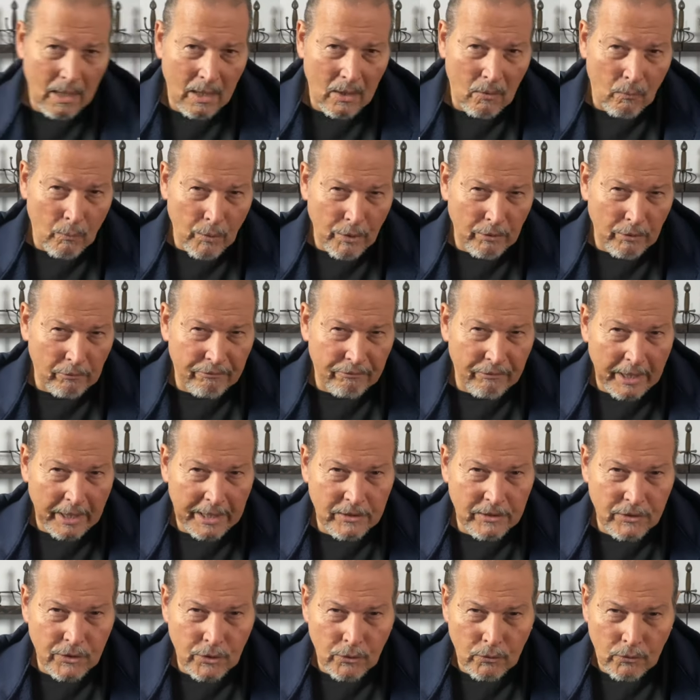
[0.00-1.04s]
Real
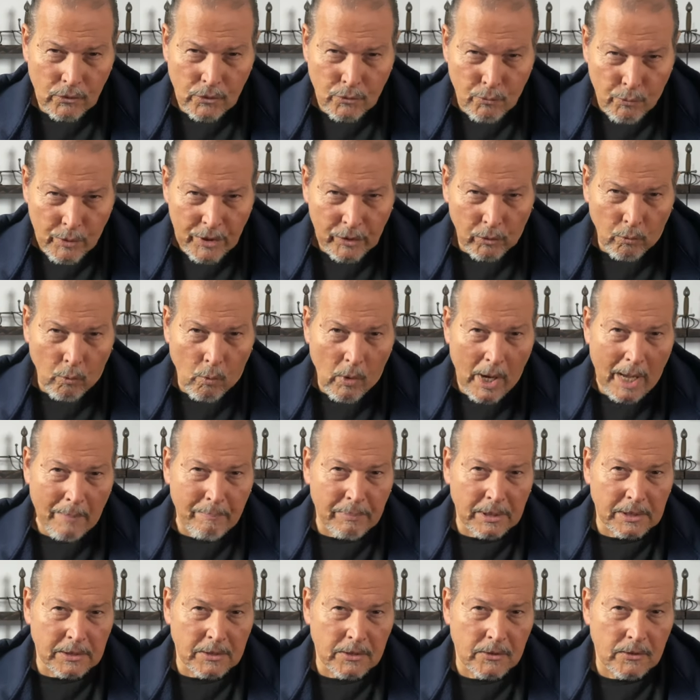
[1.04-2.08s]
fights use real
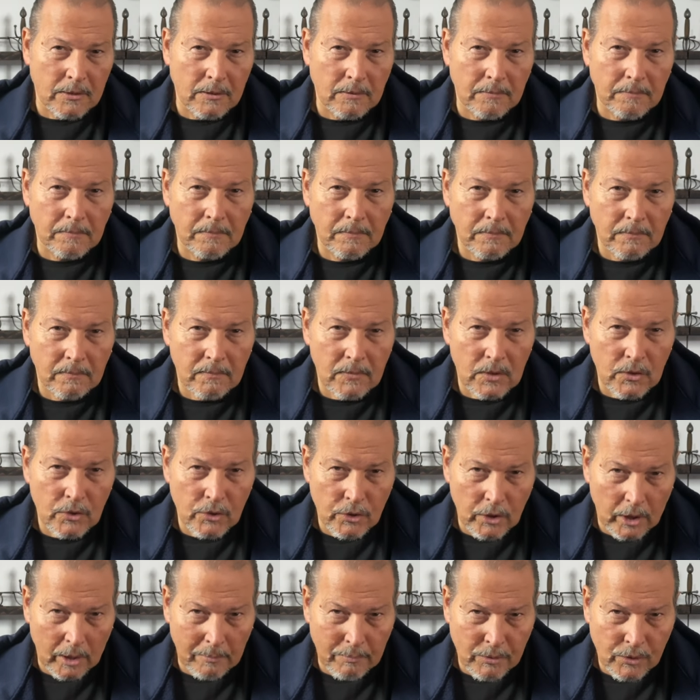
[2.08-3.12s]
weapons
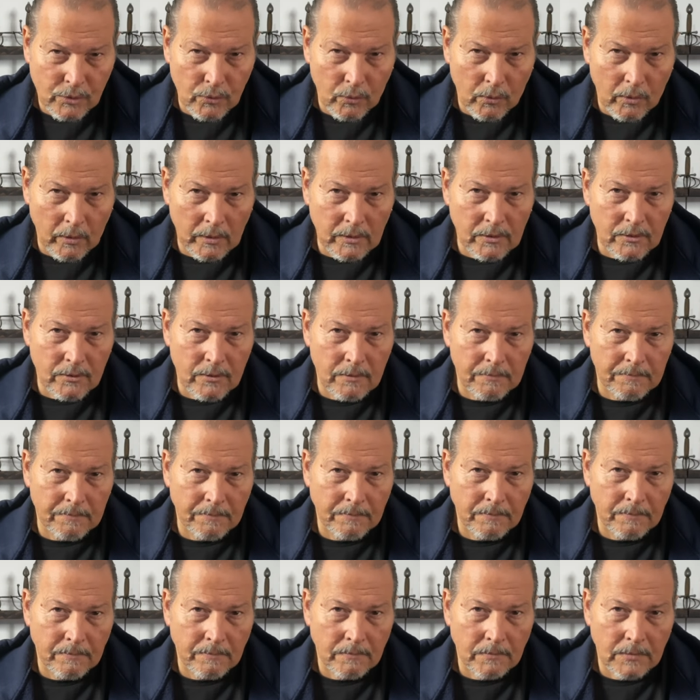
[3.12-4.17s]
sharp swords,
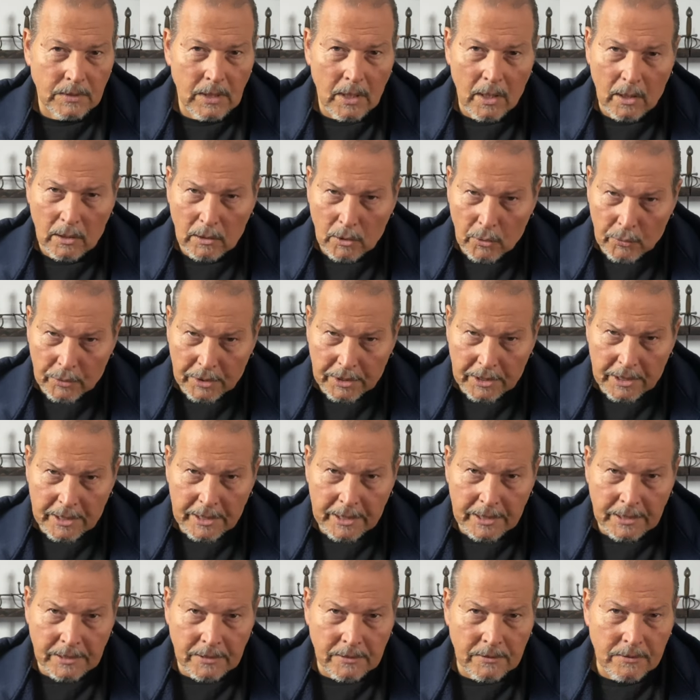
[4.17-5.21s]
loaded
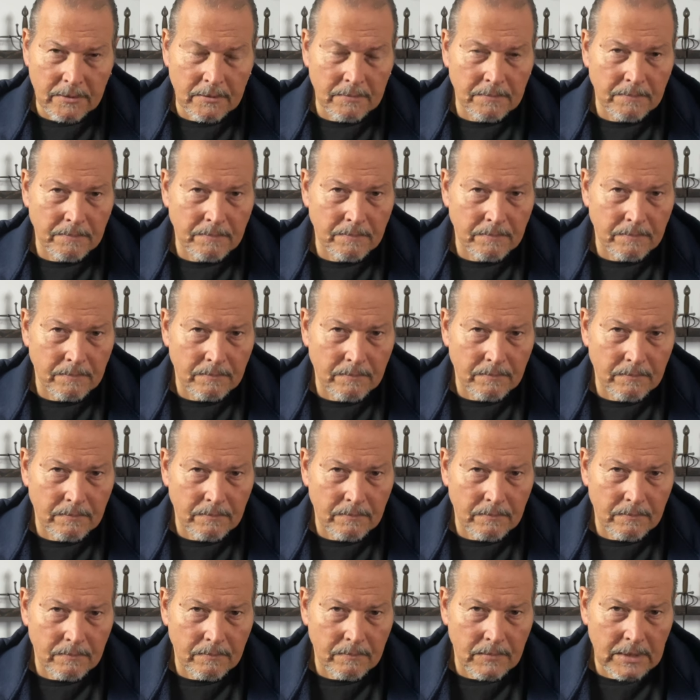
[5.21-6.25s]
guns.
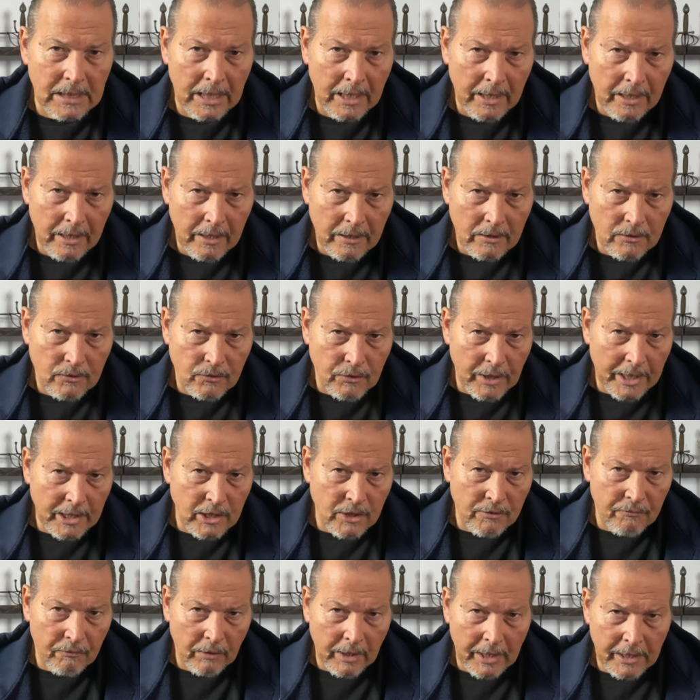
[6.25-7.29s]
Stage
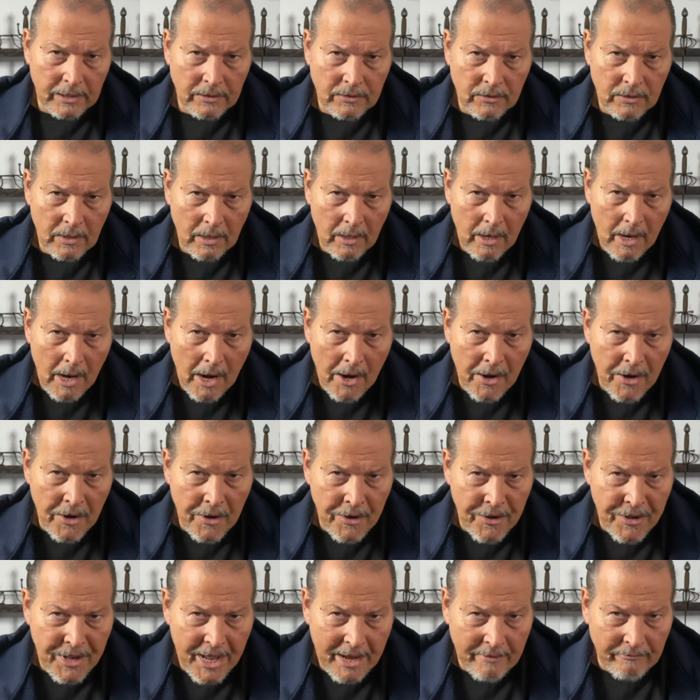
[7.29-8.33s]
fights
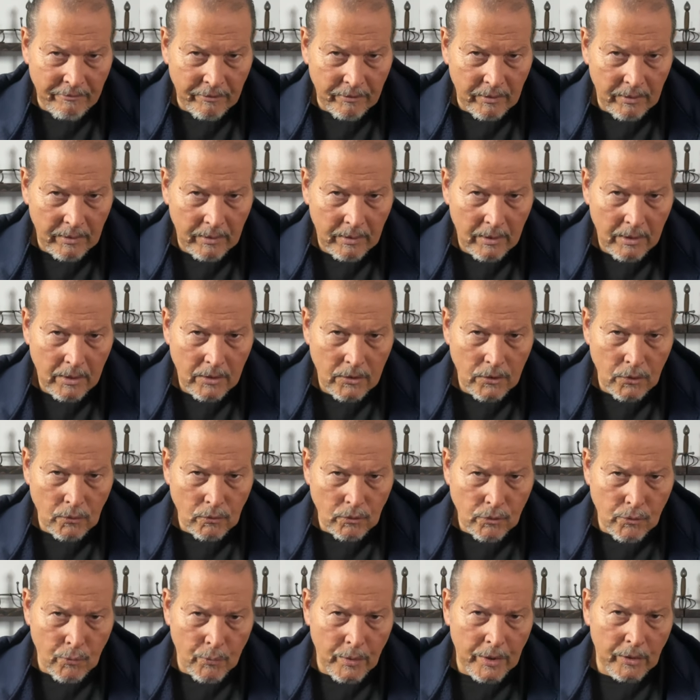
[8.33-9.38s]
never
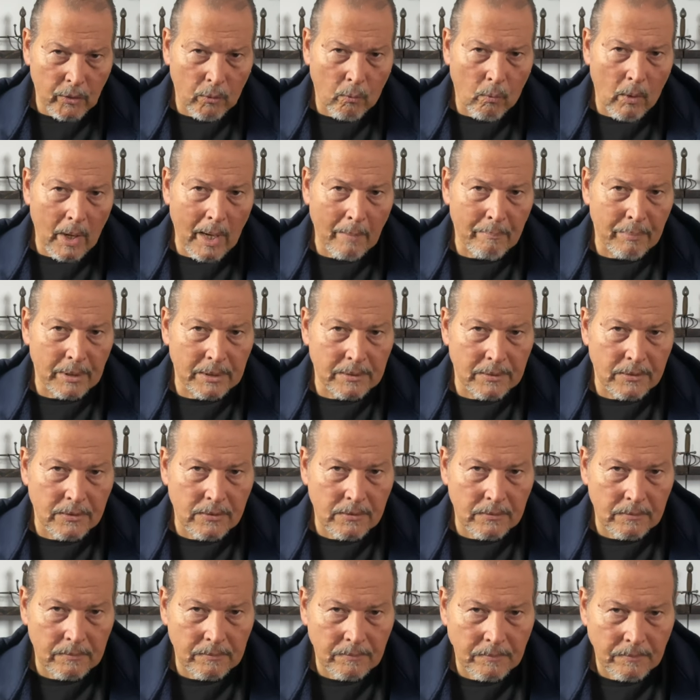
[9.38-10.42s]
use real weapons
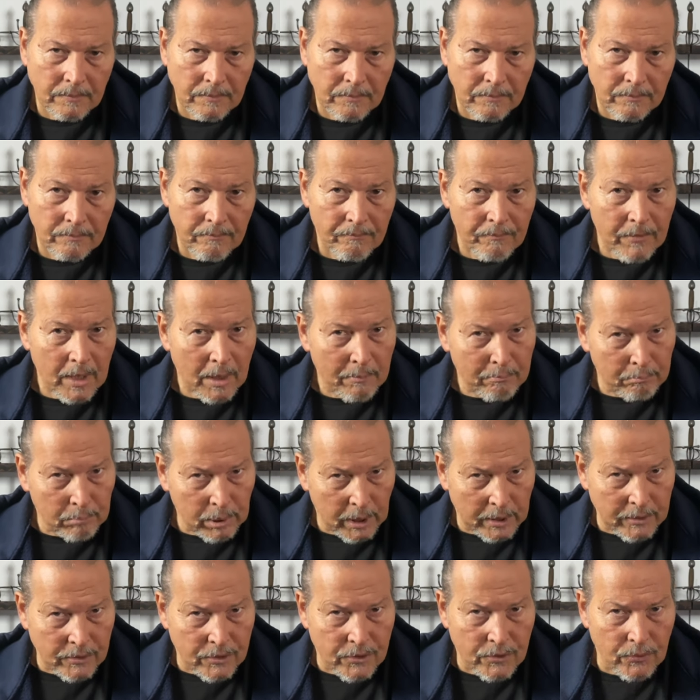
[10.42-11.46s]

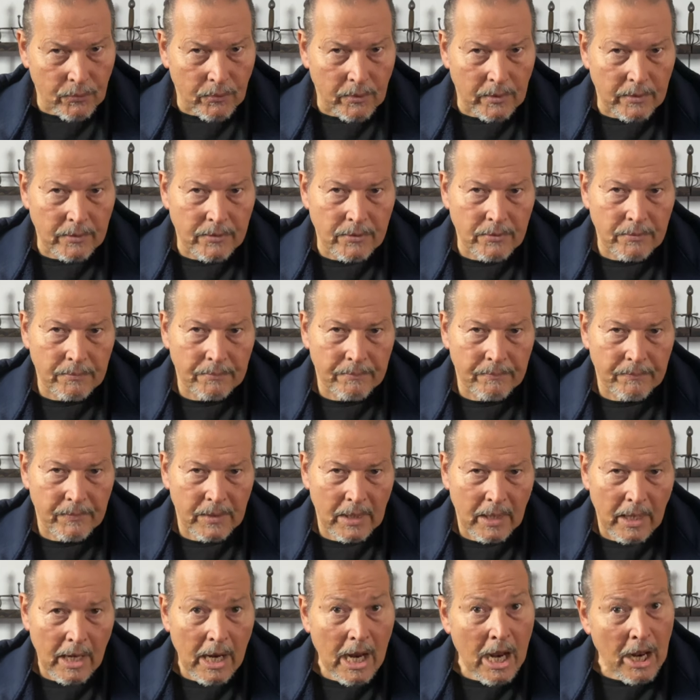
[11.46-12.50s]
blunt swords,
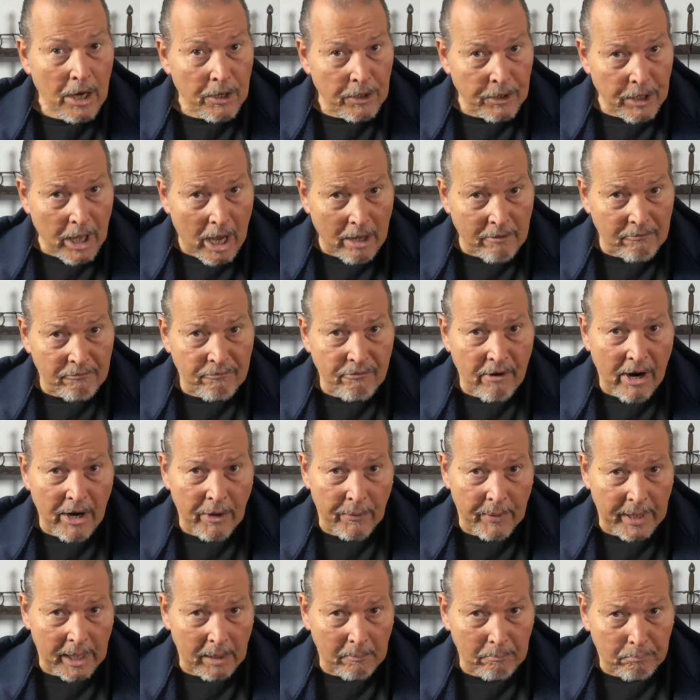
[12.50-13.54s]
non
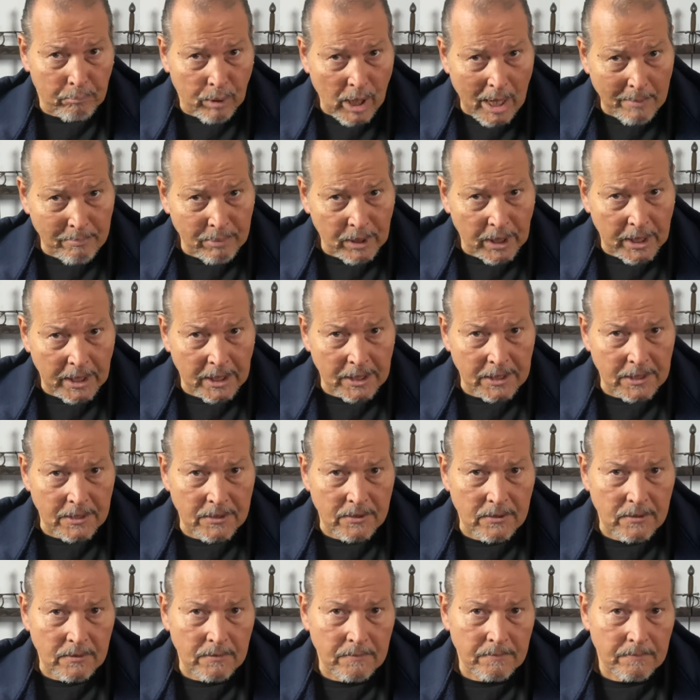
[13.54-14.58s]
firing prop
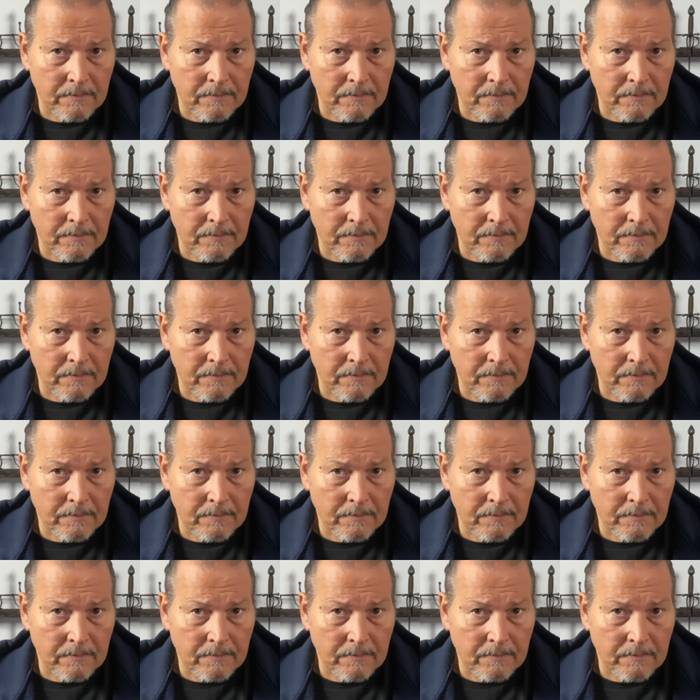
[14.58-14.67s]
guns.